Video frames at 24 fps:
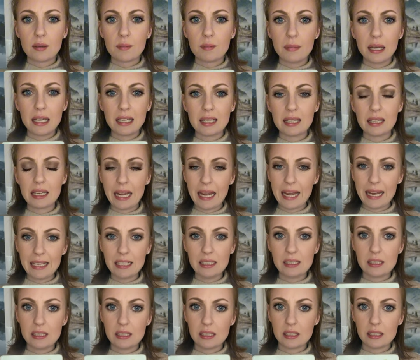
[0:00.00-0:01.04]
making
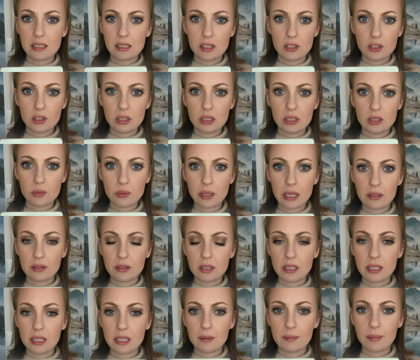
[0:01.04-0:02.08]
hasty decisions without
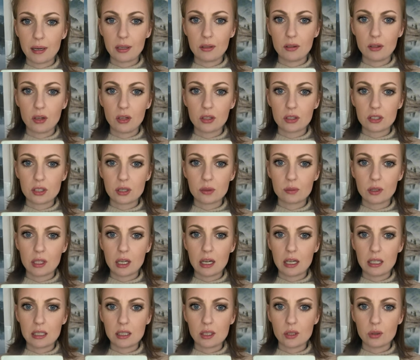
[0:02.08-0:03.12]
thinking about long-term
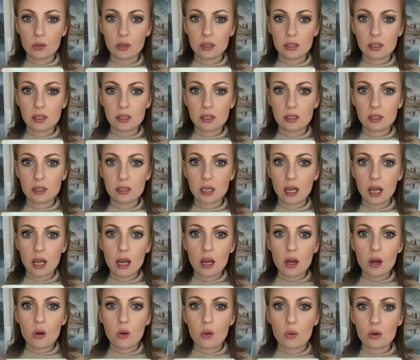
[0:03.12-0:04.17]
consequences
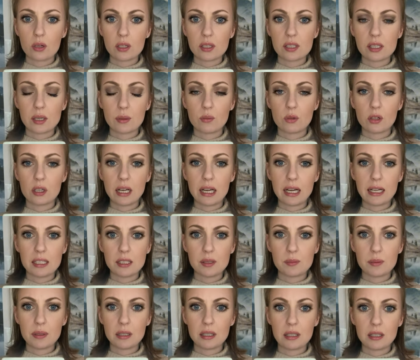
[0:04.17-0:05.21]
or someone
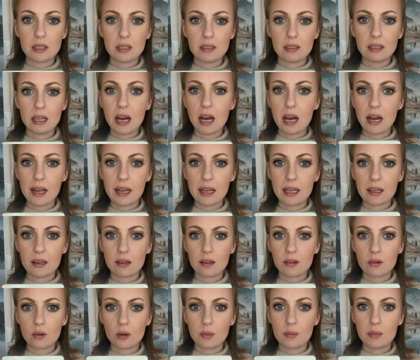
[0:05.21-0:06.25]
has been
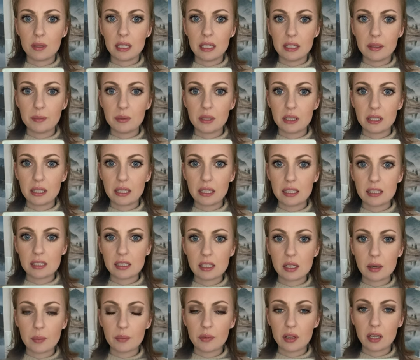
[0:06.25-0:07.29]
lying or manipulating
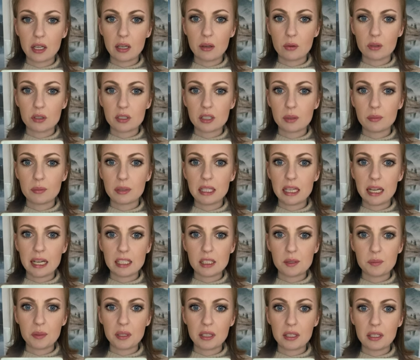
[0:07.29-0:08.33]
something or somebody
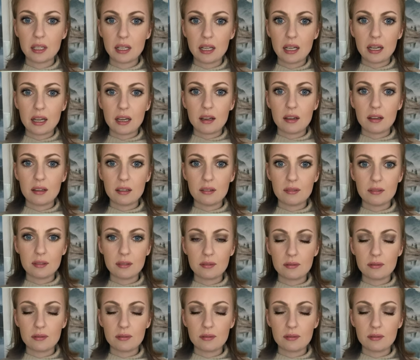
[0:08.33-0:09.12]
has been uh,